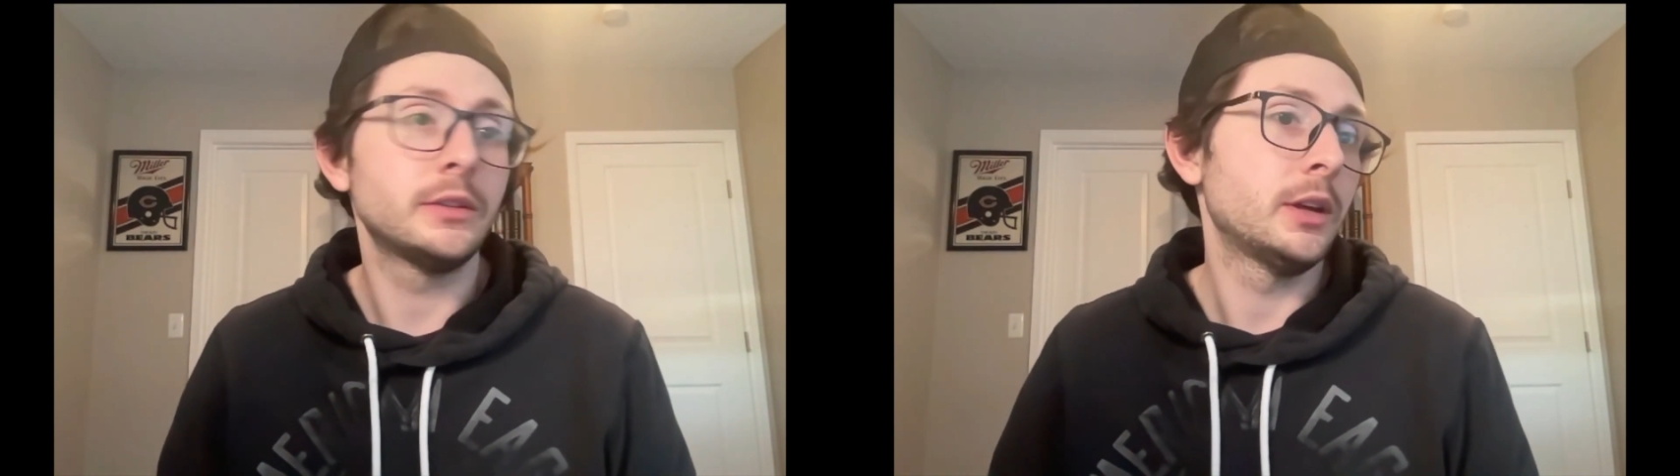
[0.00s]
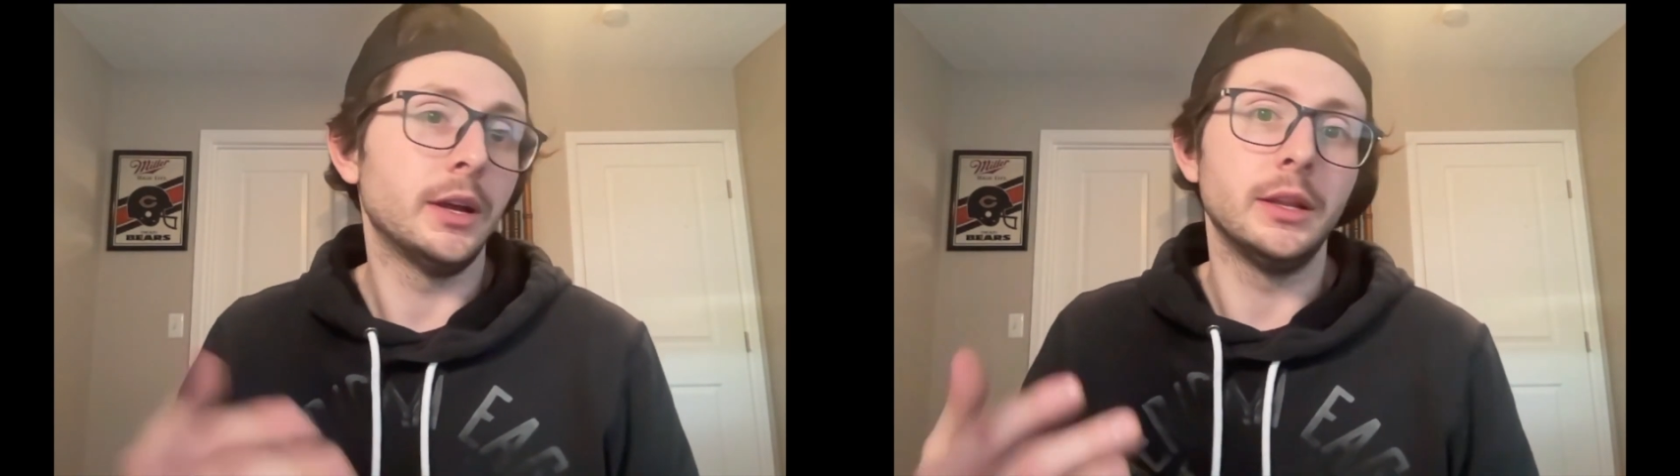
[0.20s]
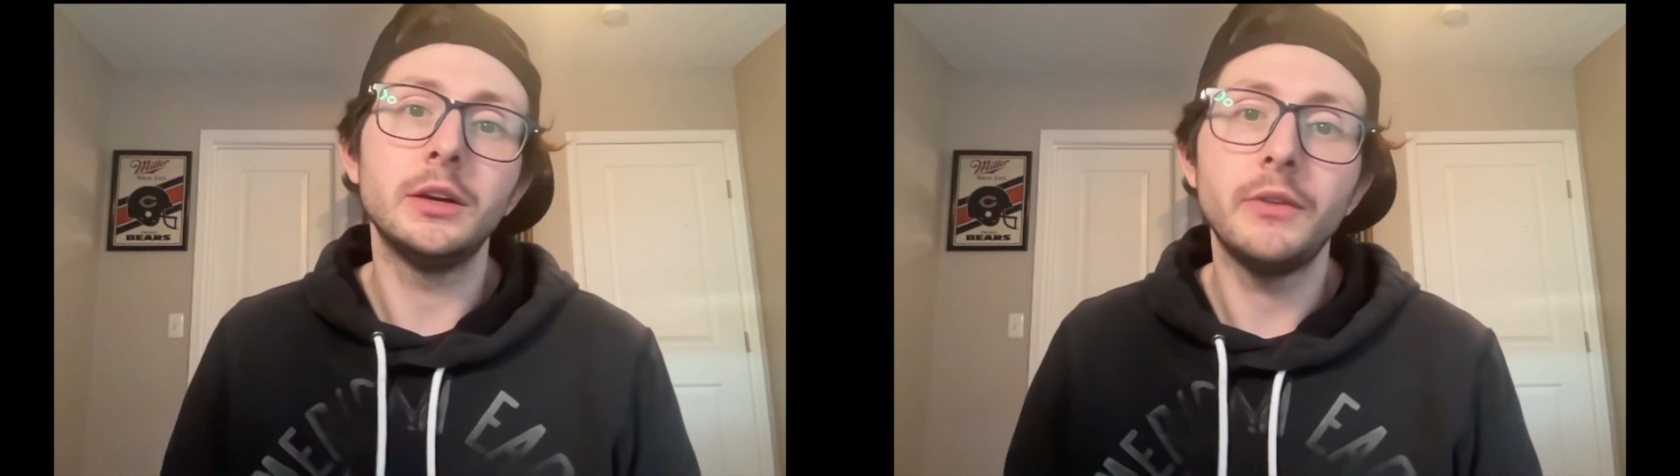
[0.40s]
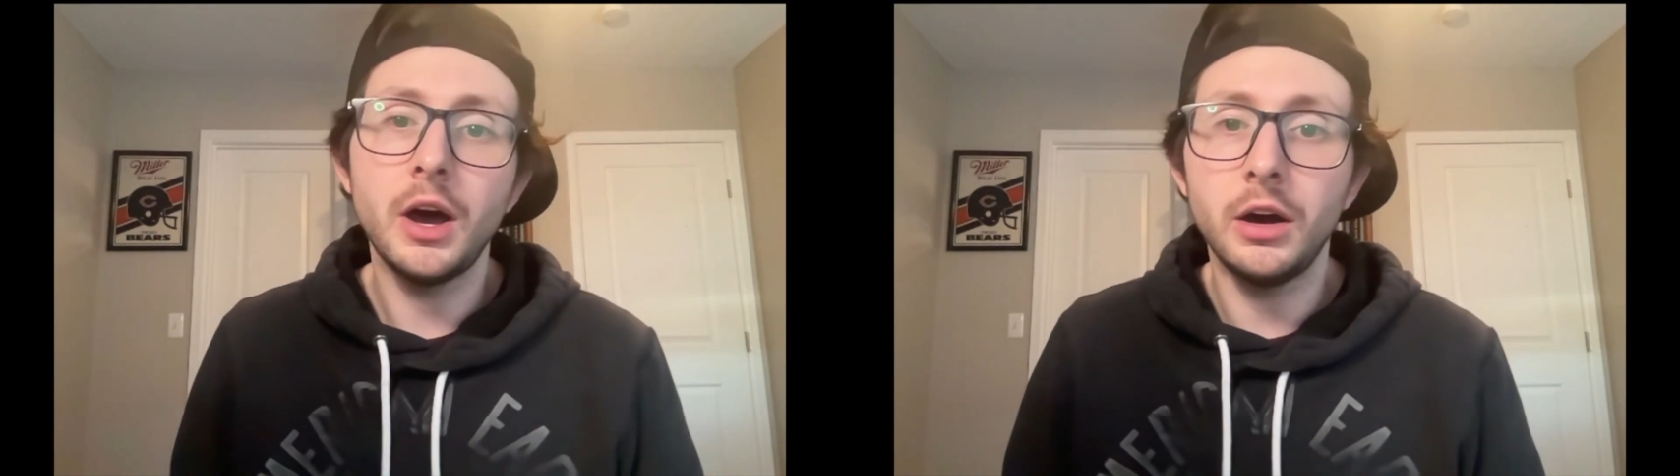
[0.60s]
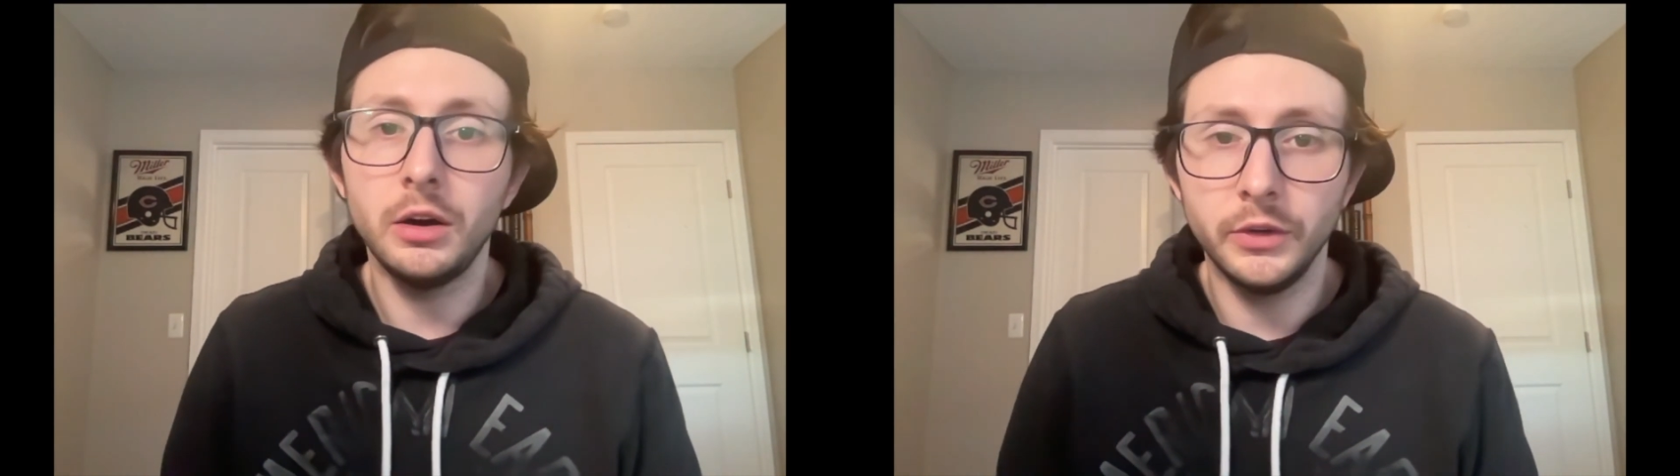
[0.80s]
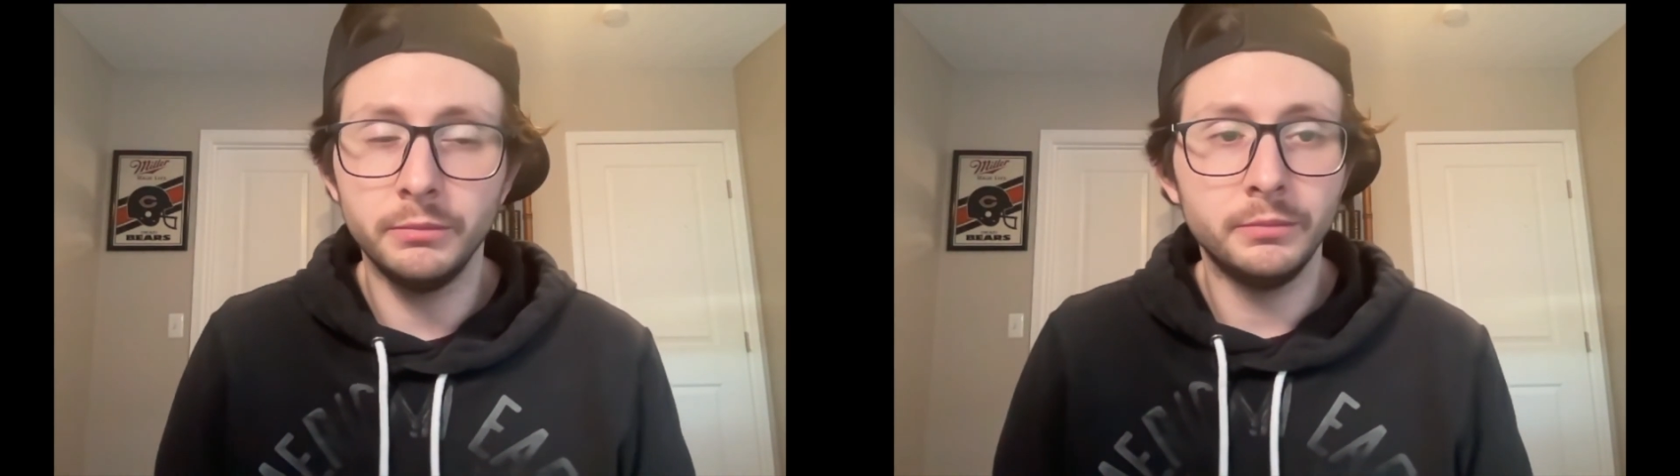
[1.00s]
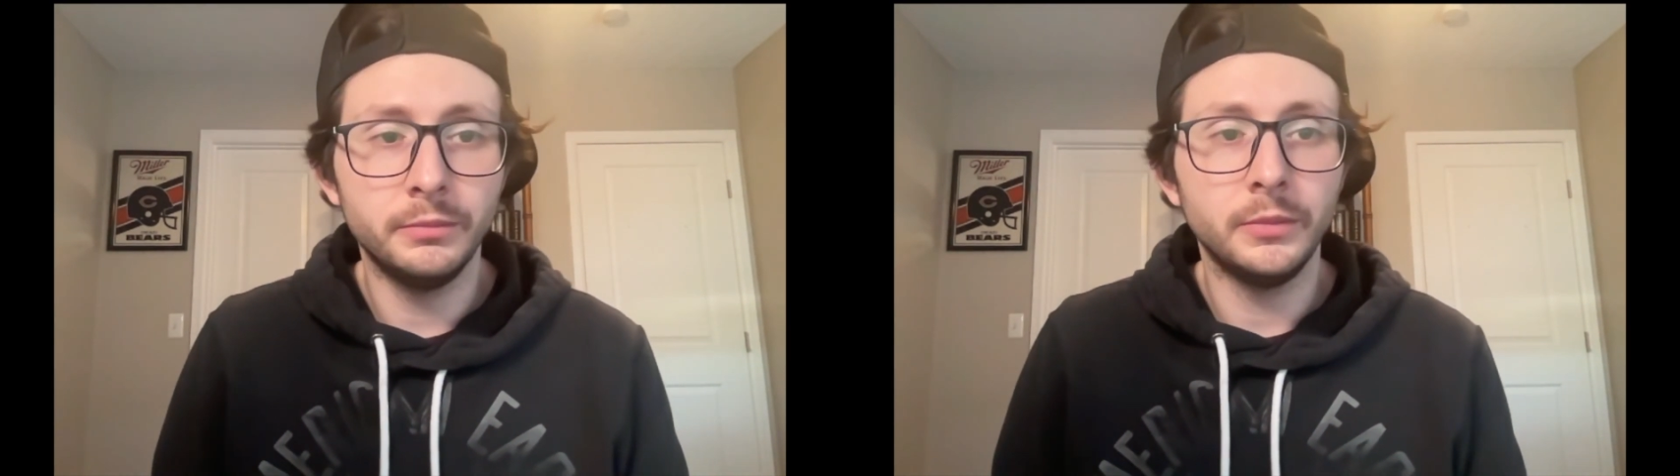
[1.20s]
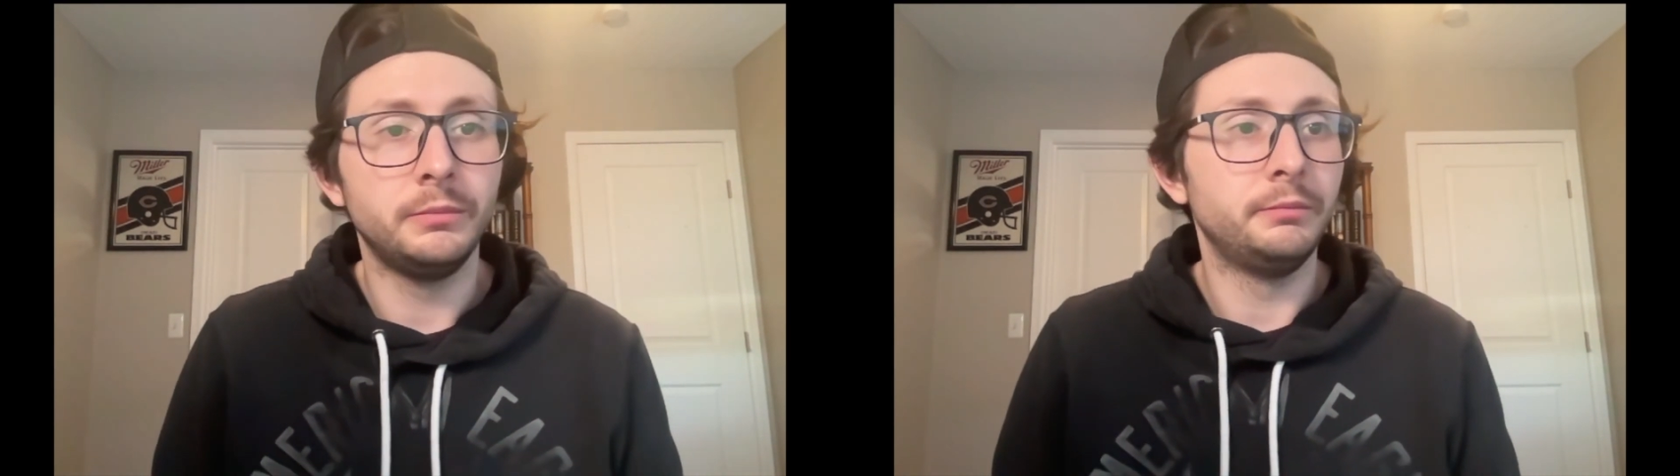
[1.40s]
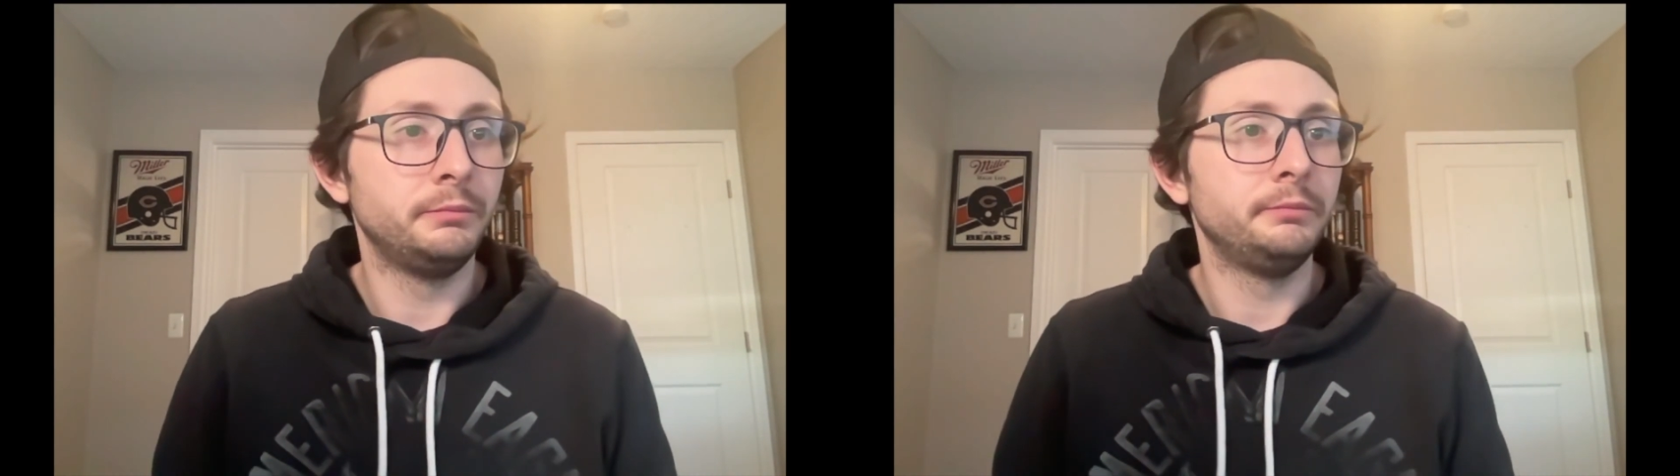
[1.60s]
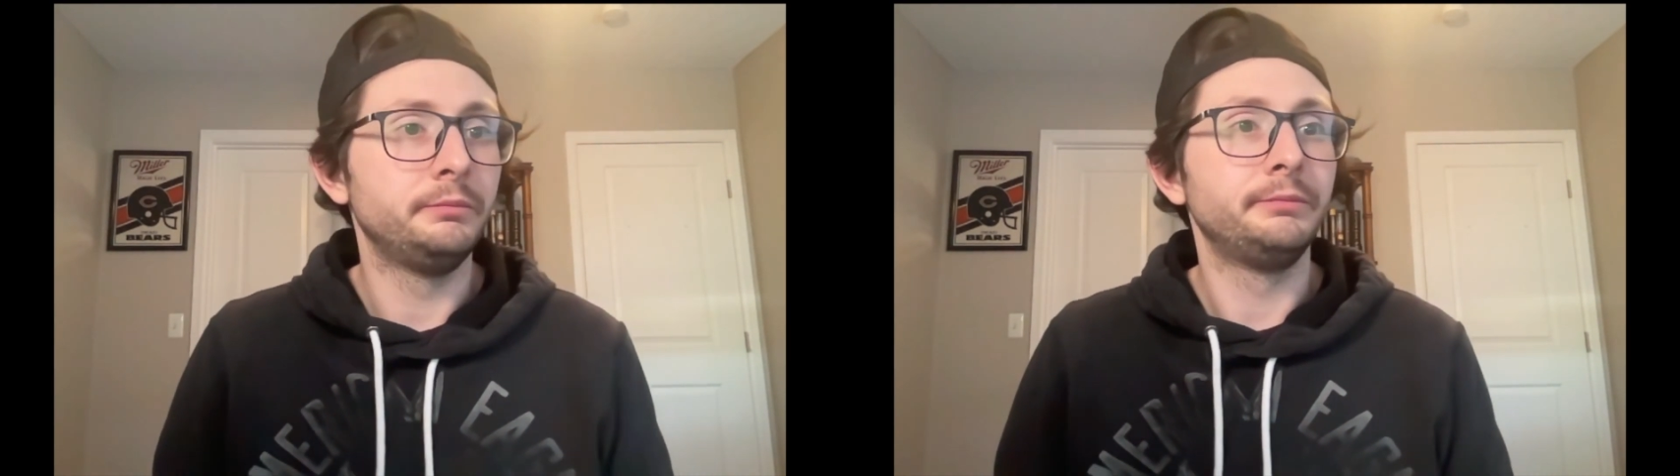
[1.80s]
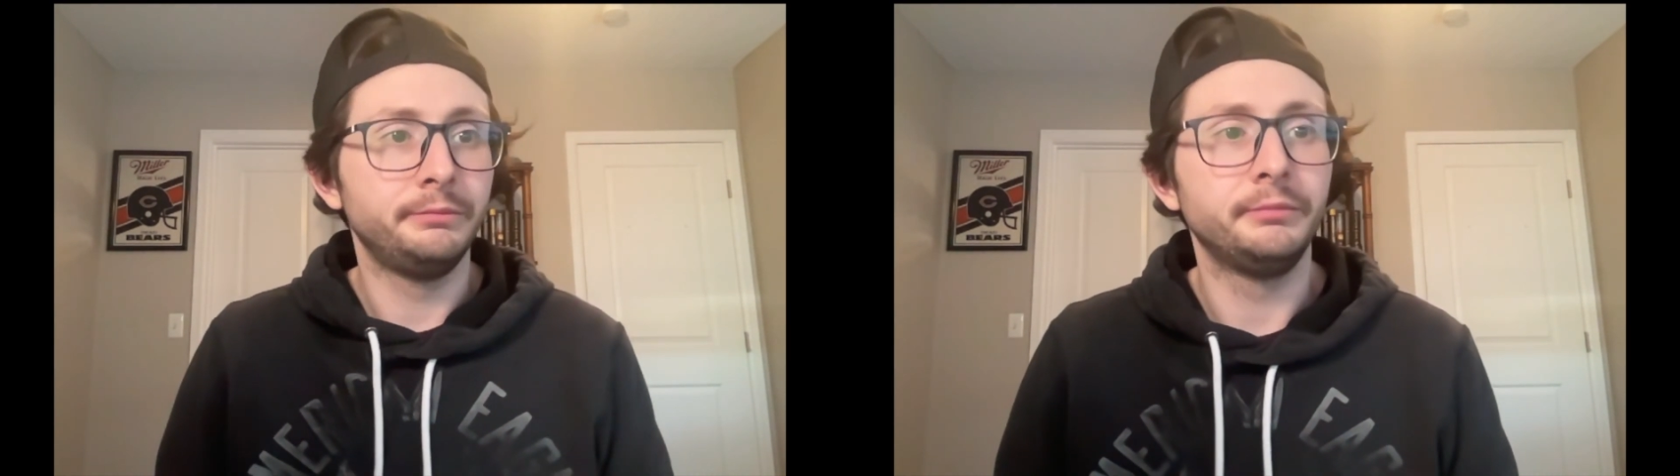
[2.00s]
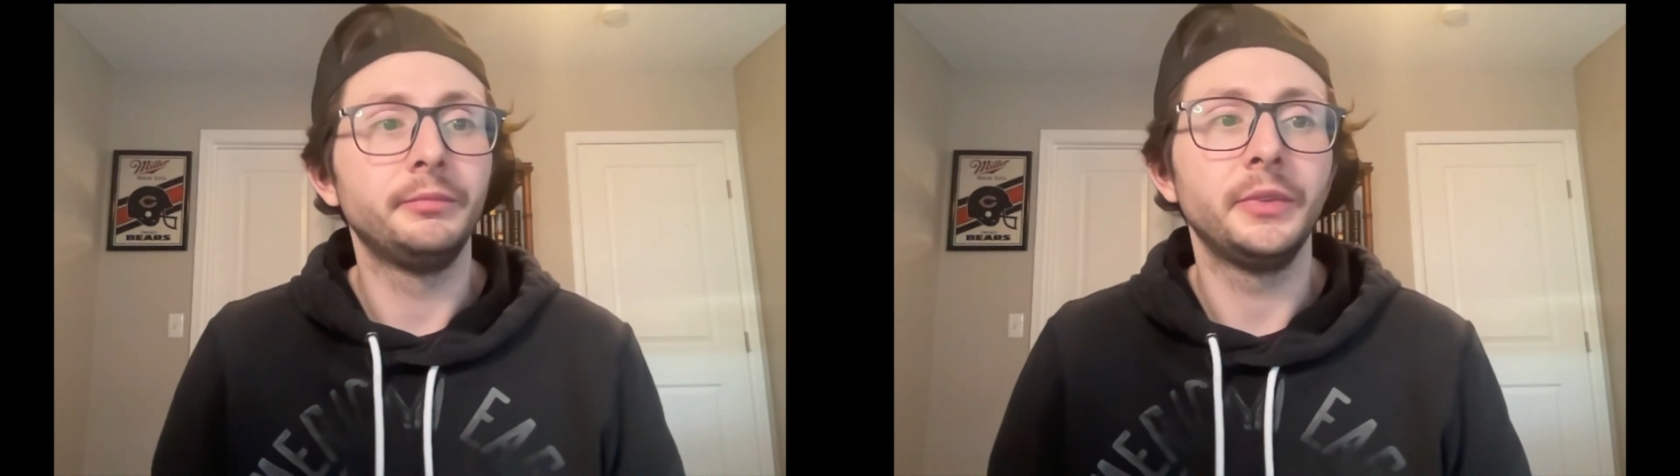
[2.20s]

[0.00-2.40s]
I love all of them. I